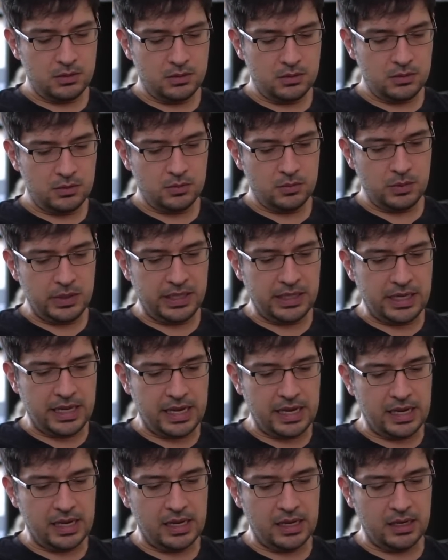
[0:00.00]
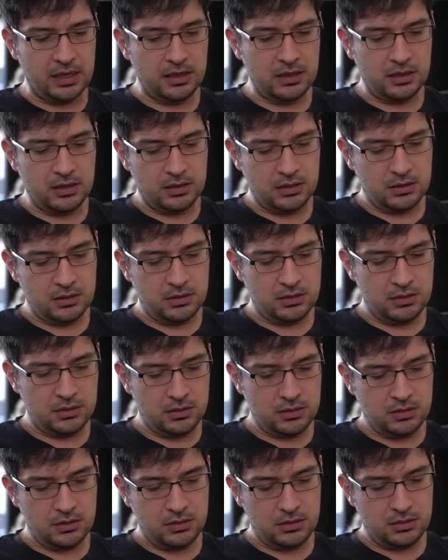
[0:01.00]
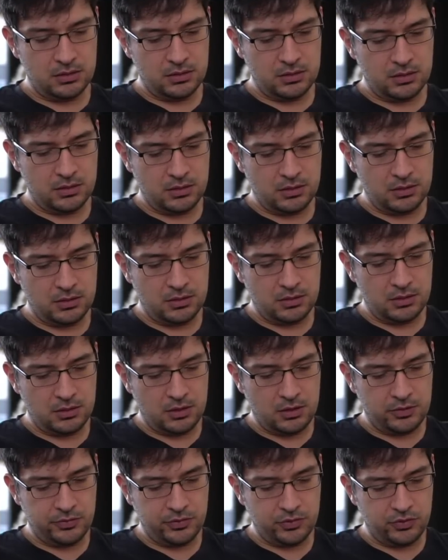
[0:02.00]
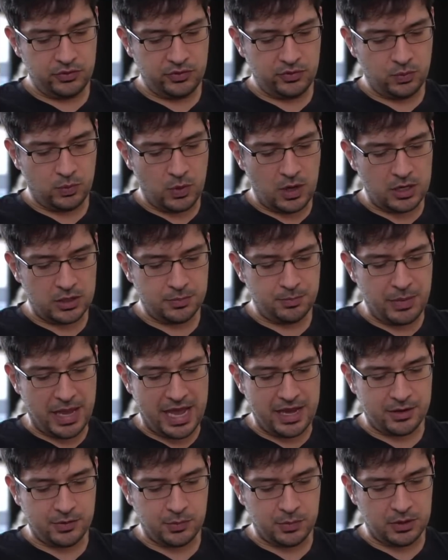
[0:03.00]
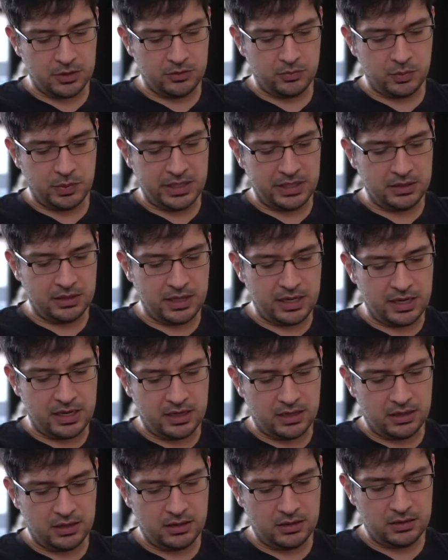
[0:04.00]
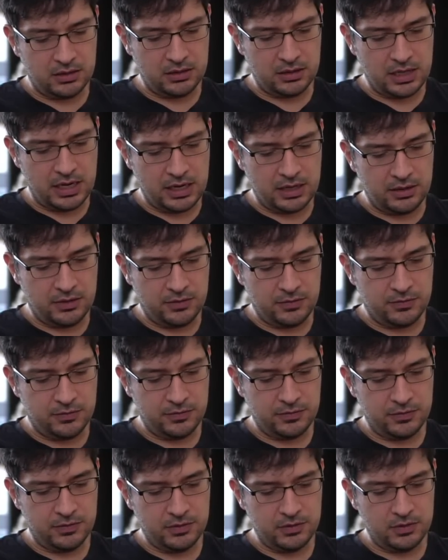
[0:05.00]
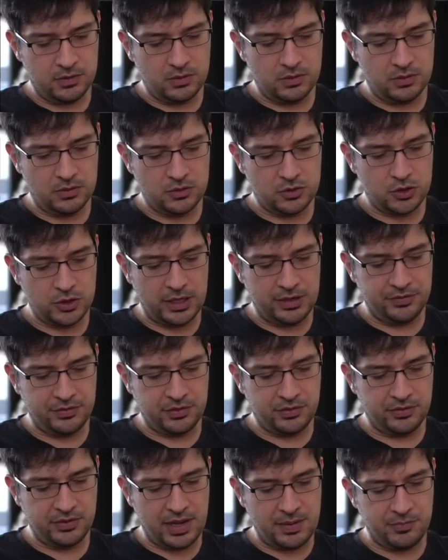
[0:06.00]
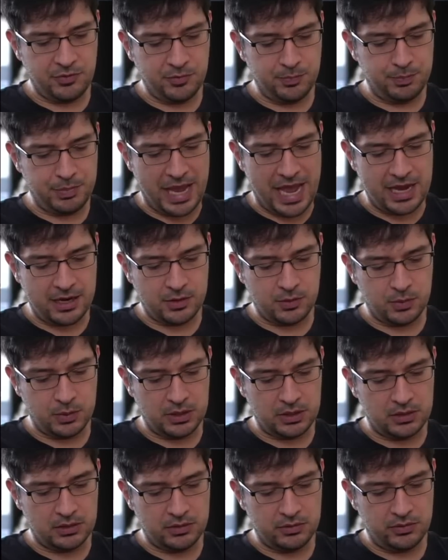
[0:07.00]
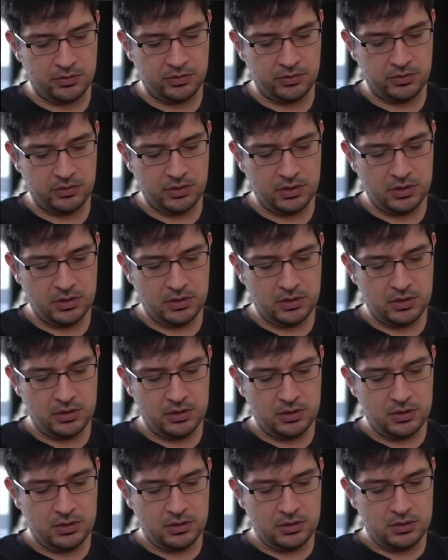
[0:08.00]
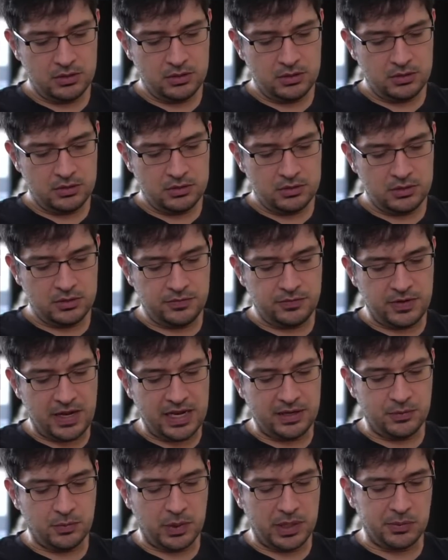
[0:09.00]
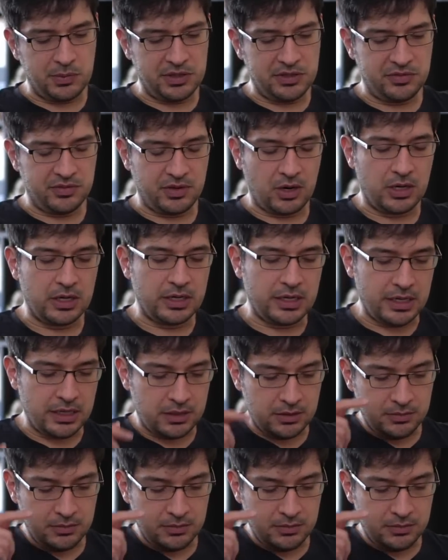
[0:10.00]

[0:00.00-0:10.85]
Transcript: we can also just walk backwards. We can like kind of trace our steps backwards to find where we started.